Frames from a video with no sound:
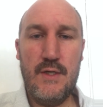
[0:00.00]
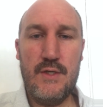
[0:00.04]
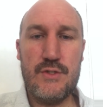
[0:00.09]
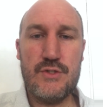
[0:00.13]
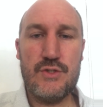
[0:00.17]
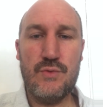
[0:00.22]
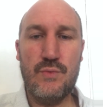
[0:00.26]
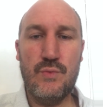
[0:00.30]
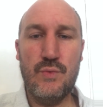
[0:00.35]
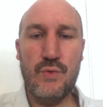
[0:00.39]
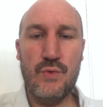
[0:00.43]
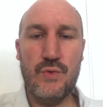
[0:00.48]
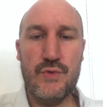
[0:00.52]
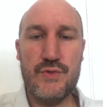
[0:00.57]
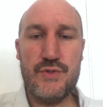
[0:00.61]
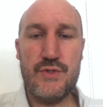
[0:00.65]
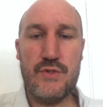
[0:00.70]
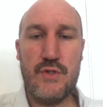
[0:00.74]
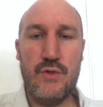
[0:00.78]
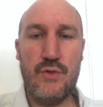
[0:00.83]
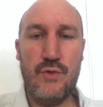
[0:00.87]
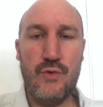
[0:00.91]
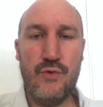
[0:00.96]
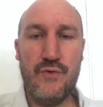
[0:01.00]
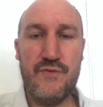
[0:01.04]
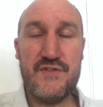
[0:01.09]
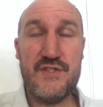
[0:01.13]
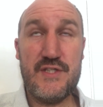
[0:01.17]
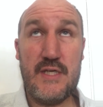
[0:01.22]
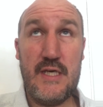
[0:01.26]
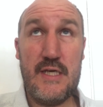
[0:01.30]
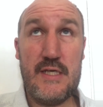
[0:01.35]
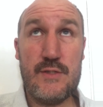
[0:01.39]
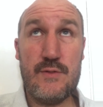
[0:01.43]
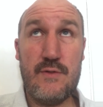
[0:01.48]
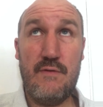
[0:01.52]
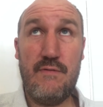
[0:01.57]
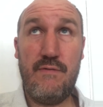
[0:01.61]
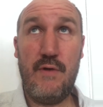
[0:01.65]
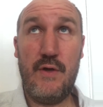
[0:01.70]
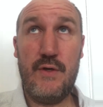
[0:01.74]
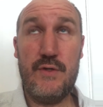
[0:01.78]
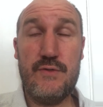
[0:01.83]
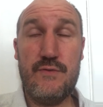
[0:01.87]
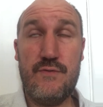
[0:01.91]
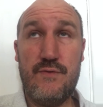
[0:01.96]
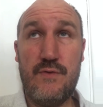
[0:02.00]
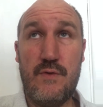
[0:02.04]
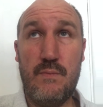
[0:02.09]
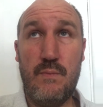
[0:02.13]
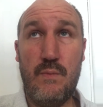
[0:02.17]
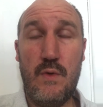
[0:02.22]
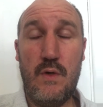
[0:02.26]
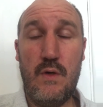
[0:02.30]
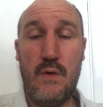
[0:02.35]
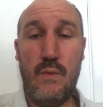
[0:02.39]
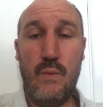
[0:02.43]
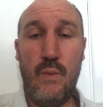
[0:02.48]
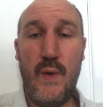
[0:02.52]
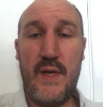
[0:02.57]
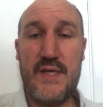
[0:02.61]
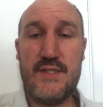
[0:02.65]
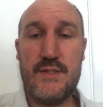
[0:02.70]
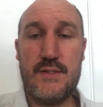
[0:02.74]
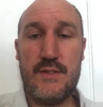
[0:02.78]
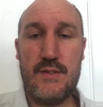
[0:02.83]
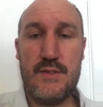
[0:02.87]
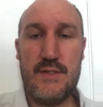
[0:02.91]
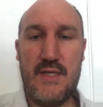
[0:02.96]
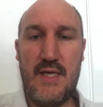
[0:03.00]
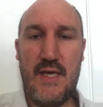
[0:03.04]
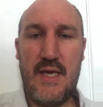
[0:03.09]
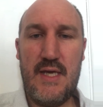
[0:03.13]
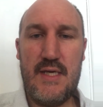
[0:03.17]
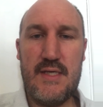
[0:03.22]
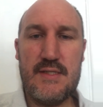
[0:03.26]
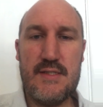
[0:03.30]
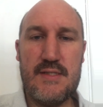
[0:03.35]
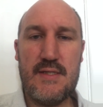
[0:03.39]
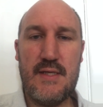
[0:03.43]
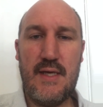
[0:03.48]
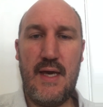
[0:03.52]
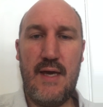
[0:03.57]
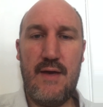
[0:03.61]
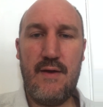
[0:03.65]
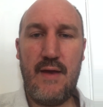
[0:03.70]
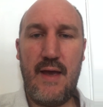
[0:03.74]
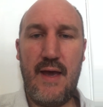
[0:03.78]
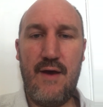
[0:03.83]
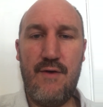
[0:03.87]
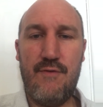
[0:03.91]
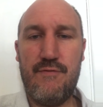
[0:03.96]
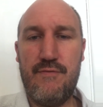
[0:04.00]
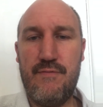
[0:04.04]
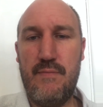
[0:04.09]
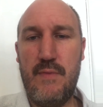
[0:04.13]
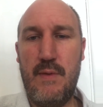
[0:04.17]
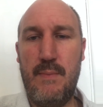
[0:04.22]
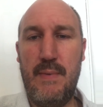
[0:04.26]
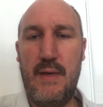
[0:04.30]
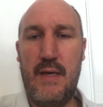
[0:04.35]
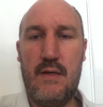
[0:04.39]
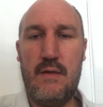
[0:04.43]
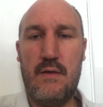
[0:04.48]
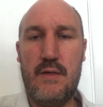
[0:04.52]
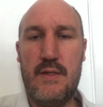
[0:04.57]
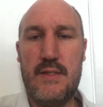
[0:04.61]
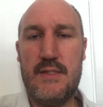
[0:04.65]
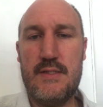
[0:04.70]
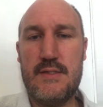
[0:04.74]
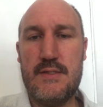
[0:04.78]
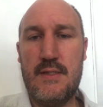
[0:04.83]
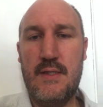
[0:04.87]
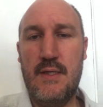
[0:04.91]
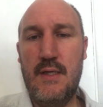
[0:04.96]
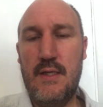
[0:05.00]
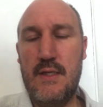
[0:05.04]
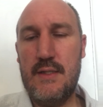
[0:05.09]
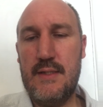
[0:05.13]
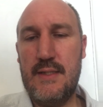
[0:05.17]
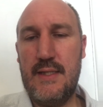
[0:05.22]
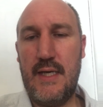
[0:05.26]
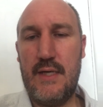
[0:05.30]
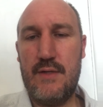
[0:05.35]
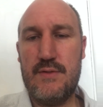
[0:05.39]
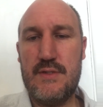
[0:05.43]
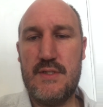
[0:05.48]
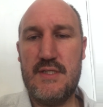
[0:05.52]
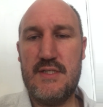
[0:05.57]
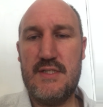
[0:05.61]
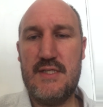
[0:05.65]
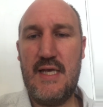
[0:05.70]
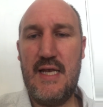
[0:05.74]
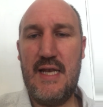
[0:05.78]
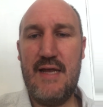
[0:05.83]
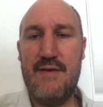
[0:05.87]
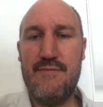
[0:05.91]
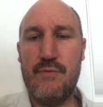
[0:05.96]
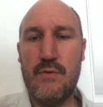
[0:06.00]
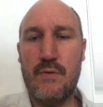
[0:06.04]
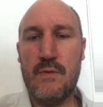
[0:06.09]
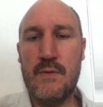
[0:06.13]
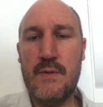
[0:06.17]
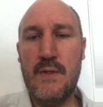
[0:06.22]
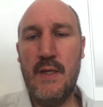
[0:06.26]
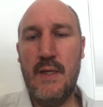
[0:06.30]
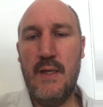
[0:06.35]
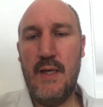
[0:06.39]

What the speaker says: towards the North Sea, so it flows from west to east, out from the Pennines down to sea level.